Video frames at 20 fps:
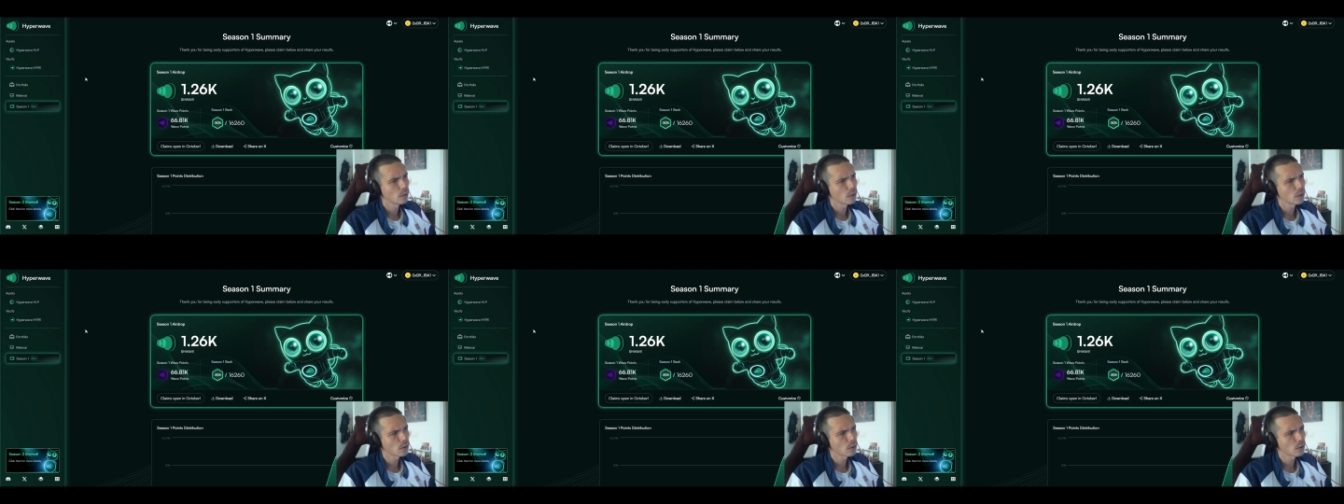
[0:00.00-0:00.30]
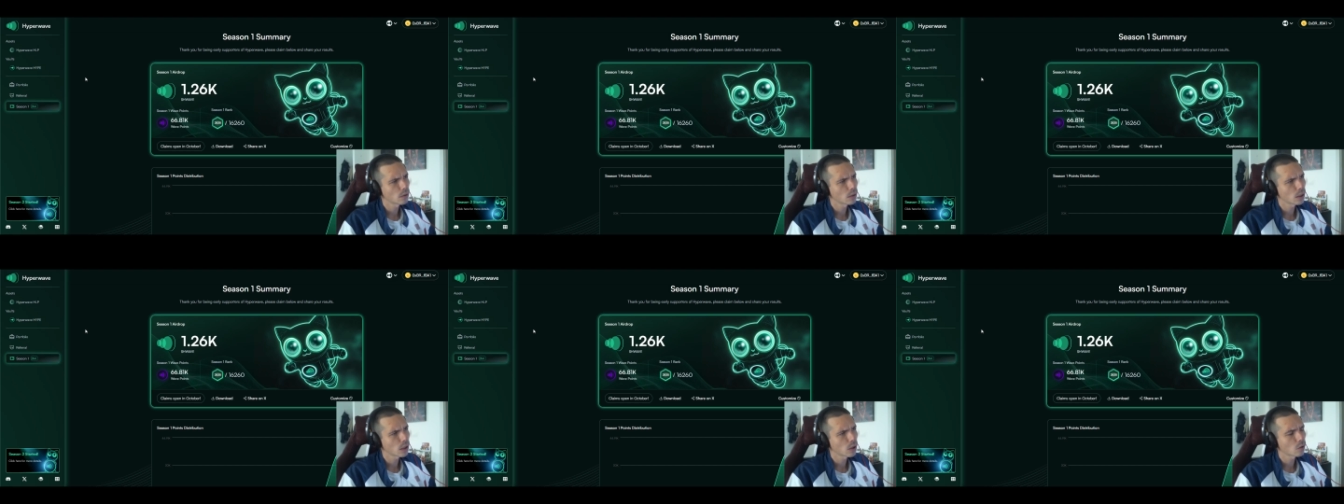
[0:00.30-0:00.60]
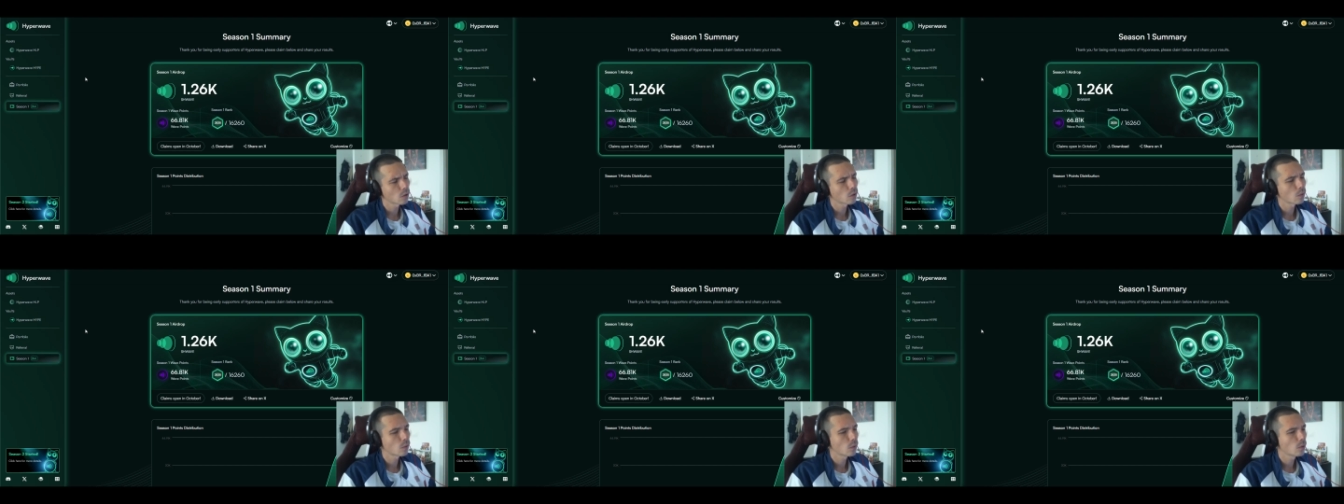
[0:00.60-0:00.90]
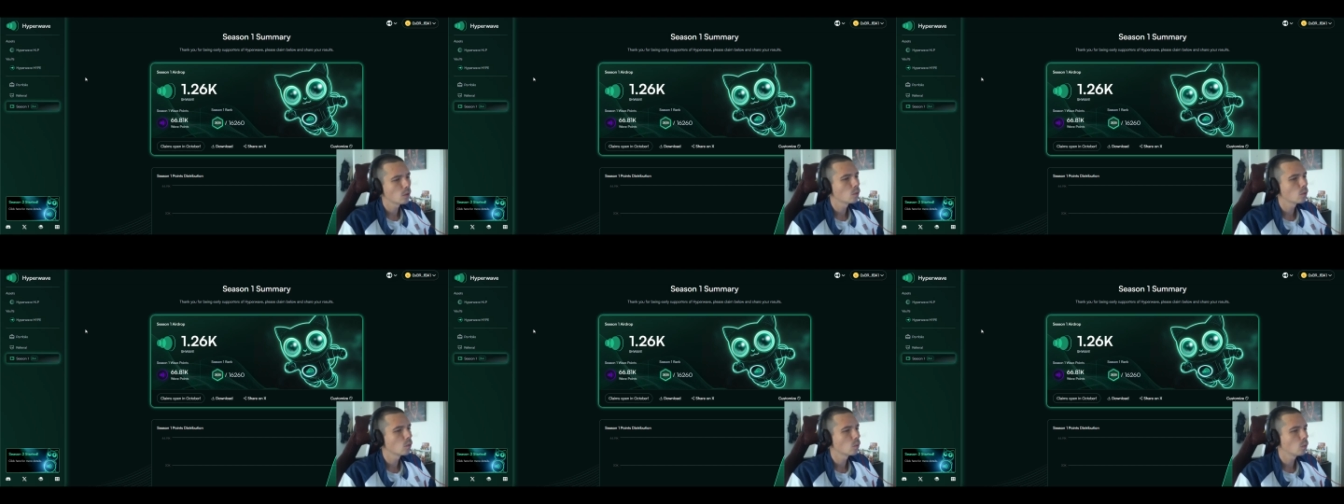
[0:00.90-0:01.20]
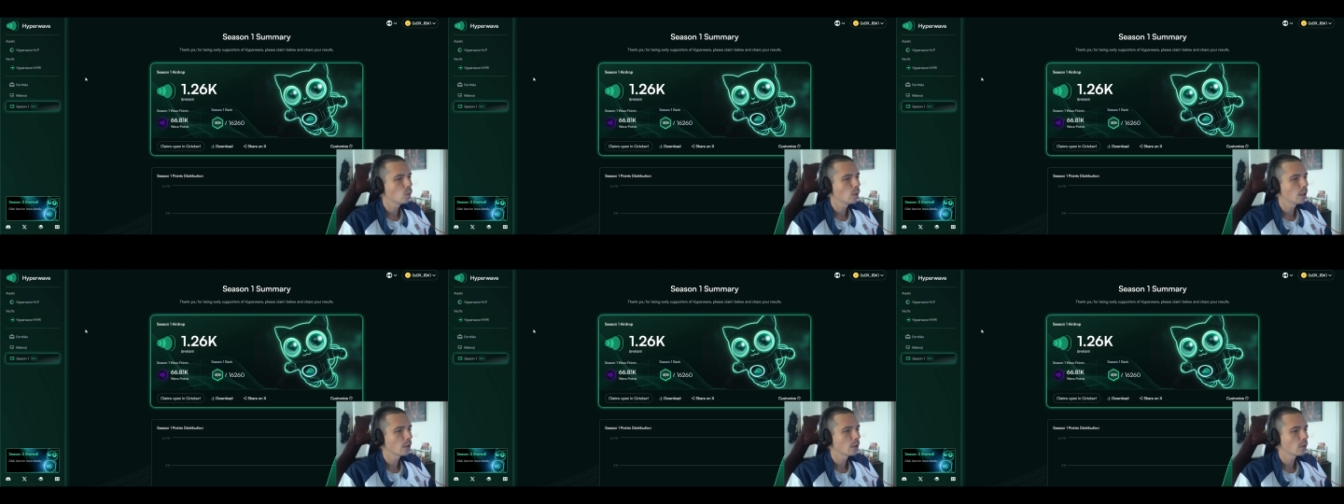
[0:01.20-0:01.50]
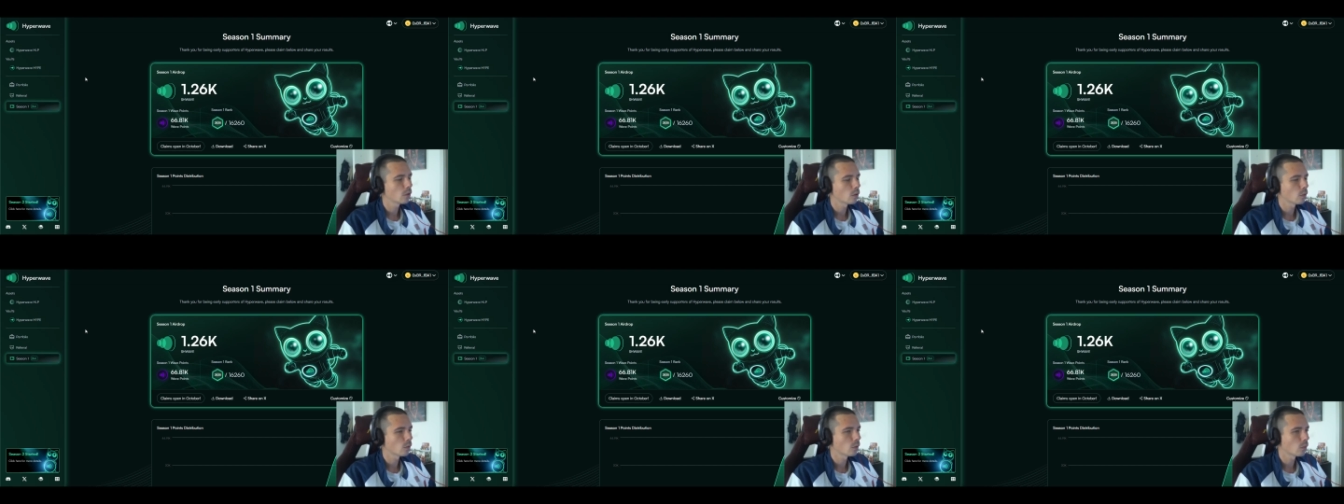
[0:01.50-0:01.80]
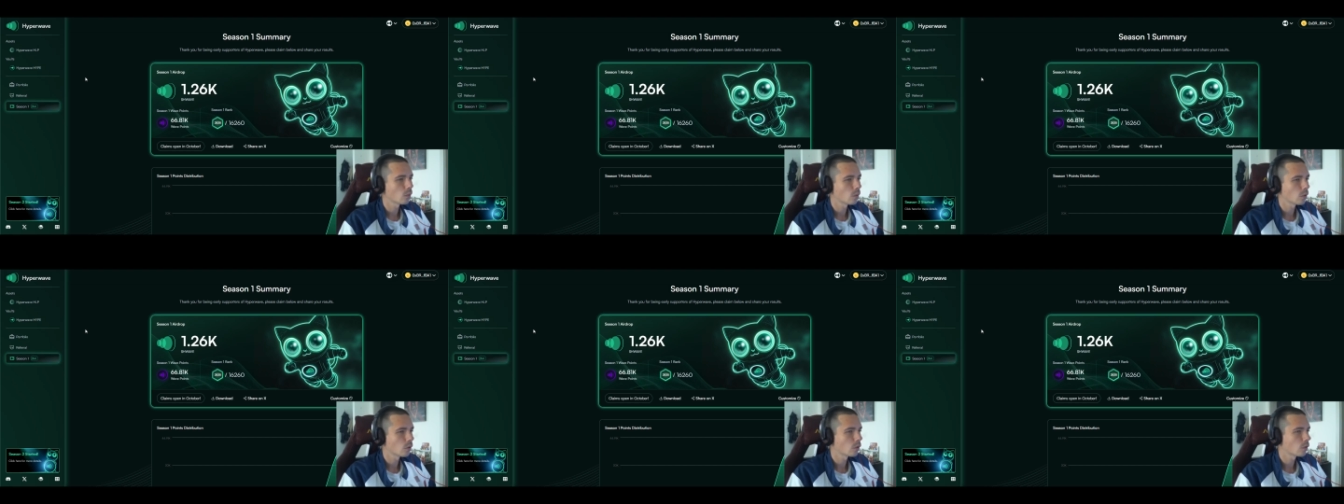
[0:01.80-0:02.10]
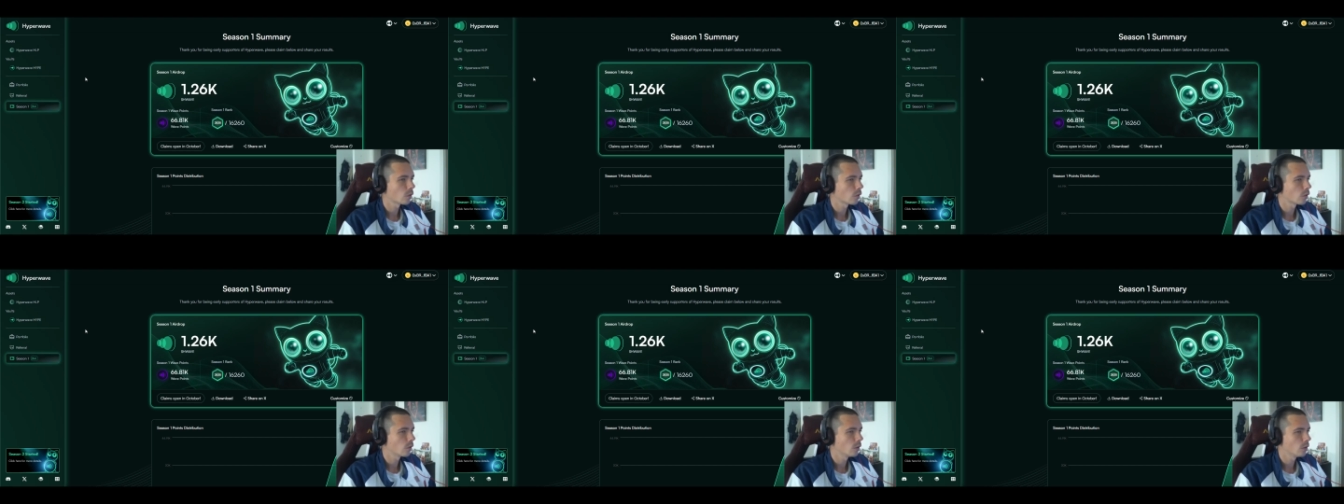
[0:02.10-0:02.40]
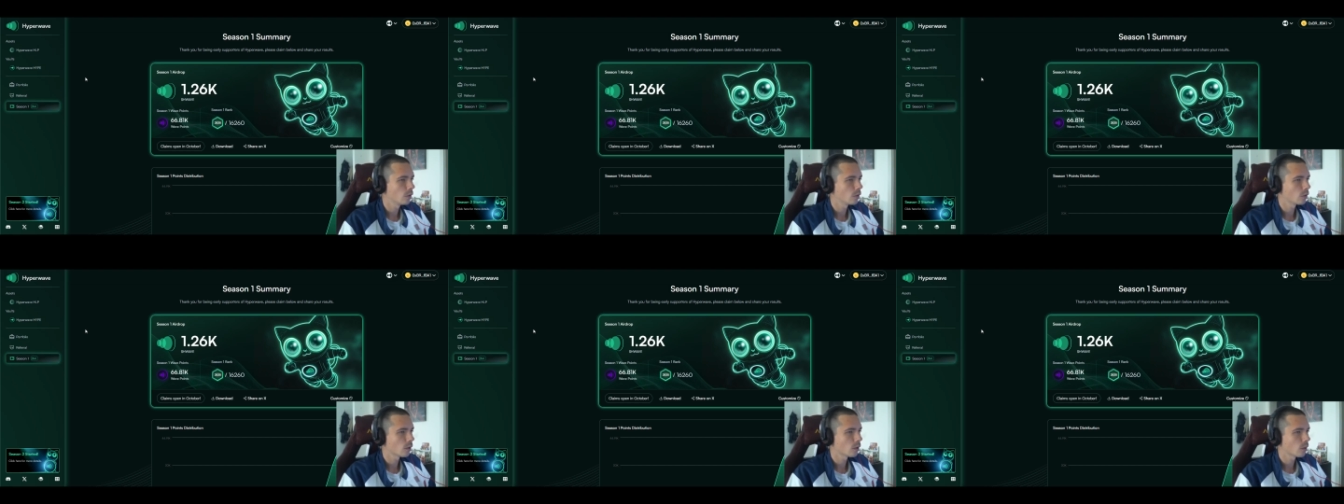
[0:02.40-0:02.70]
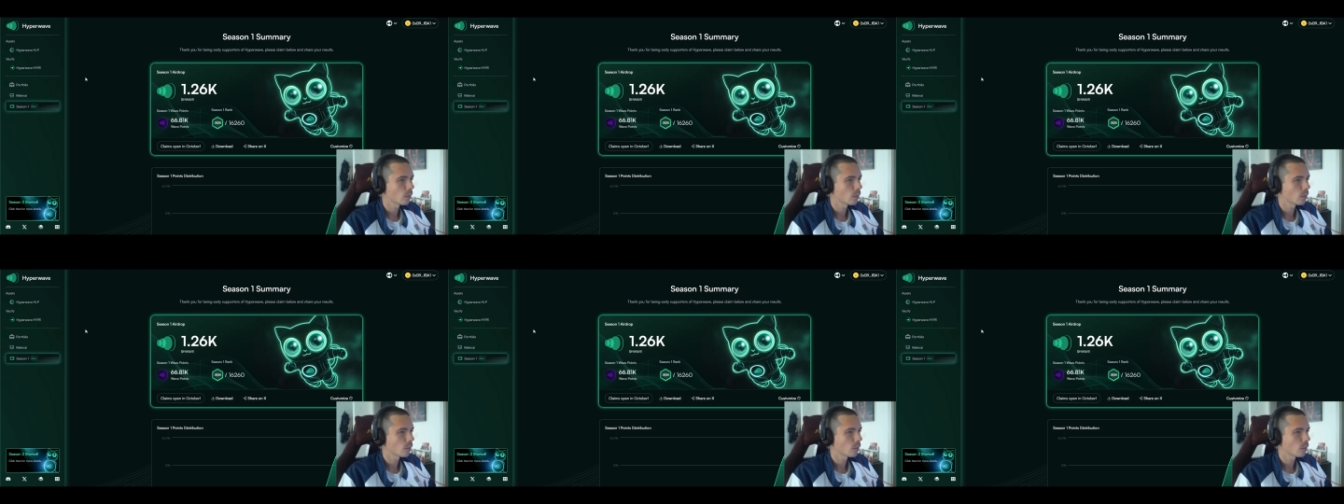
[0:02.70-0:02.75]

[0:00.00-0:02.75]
in the last few weeks of the first season.